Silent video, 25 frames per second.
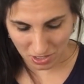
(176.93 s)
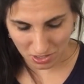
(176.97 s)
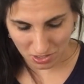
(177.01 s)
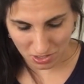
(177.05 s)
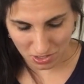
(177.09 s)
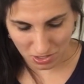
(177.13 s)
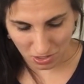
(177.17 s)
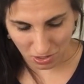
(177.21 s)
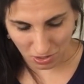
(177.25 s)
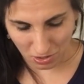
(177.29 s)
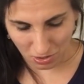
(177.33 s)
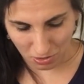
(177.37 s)

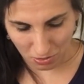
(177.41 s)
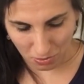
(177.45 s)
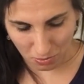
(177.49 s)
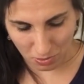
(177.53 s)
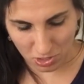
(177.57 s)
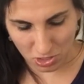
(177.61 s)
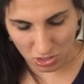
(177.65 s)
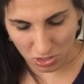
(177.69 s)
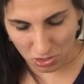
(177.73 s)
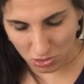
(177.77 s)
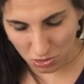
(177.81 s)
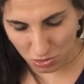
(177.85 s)
So,
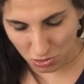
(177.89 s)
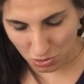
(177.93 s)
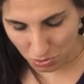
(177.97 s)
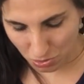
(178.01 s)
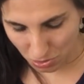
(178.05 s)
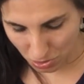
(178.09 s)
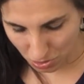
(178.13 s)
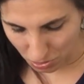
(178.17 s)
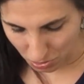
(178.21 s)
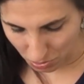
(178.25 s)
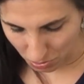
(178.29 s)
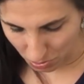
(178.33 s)
which is
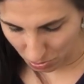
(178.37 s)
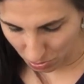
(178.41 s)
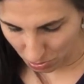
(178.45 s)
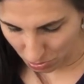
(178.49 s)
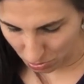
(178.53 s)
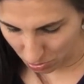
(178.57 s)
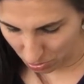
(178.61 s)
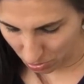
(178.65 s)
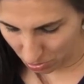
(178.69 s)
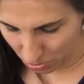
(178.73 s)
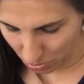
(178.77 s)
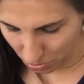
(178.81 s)
true.
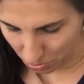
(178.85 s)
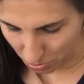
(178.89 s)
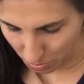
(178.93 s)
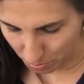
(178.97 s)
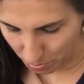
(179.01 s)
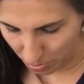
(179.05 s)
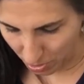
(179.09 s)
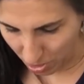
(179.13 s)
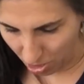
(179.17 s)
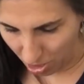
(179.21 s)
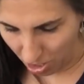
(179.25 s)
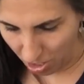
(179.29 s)
Oh, look at all the
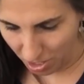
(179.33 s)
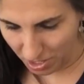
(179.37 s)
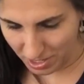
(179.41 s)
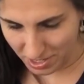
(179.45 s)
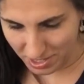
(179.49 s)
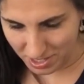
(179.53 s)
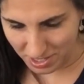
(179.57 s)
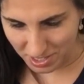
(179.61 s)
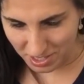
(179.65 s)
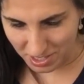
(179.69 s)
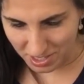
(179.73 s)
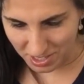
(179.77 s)

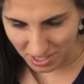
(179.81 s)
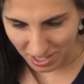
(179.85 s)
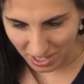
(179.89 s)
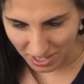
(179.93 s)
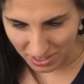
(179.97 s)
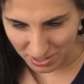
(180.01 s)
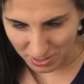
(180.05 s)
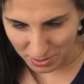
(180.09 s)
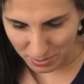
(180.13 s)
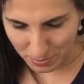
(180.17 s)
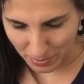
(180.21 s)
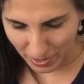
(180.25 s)
pockets
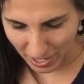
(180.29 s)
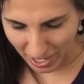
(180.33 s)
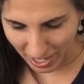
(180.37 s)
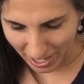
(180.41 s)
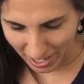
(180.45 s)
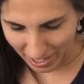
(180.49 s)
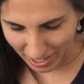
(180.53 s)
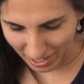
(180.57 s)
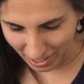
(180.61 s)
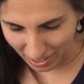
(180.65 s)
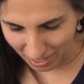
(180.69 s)
inside this bag.